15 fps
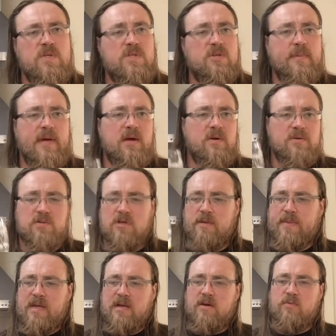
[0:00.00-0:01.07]
something else. I
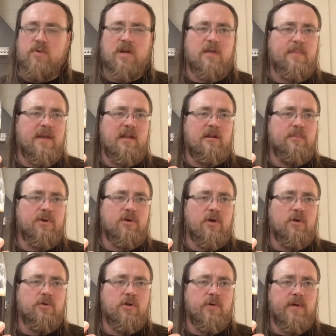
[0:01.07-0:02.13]
mean, I recommend anybody
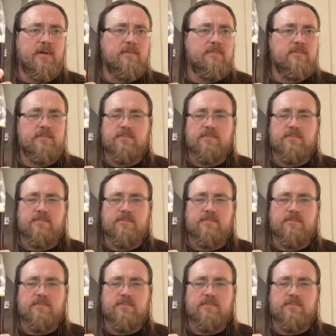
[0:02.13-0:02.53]
go and do it.